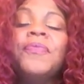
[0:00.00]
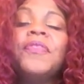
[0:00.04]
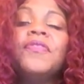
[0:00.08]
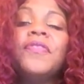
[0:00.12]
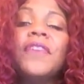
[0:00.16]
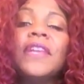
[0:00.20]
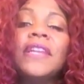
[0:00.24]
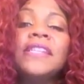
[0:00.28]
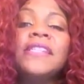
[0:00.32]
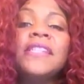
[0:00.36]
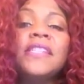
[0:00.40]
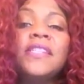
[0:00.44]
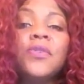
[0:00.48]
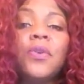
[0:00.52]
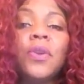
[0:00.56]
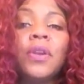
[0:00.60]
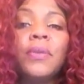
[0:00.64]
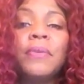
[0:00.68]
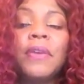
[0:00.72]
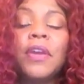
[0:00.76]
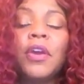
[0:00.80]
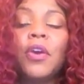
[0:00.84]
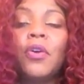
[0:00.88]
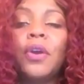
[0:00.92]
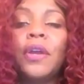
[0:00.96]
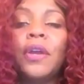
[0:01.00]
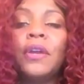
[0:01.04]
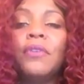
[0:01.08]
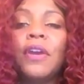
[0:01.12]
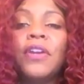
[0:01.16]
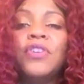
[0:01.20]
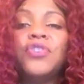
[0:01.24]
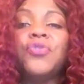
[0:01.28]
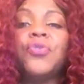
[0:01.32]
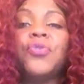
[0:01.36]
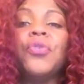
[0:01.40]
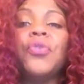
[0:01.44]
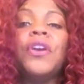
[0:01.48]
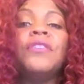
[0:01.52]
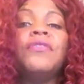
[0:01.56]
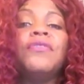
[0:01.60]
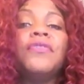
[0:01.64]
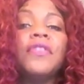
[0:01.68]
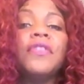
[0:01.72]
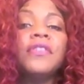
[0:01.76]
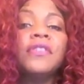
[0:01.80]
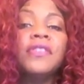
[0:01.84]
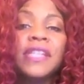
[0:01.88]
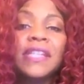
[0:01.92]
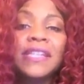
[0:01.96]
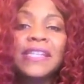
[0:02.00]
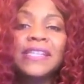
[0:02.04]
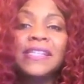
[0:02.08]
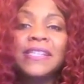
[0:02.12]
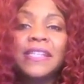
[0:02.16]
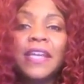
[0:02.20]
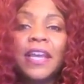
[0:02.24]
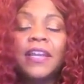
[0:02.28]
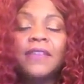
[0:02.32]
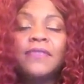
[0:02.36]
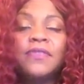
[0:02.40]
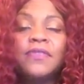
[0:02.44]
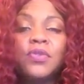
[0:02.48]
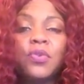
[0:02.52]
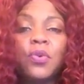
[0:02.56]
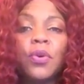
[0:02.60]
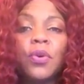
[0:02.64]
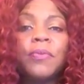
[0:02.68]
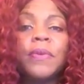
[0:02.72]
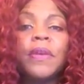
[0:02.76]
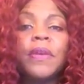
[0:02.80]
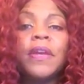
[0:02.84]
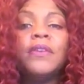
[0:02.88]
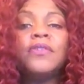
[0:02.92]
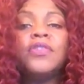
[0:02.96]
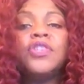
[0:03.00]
Venus is going to be going retrograde first in the sign of Scorpio.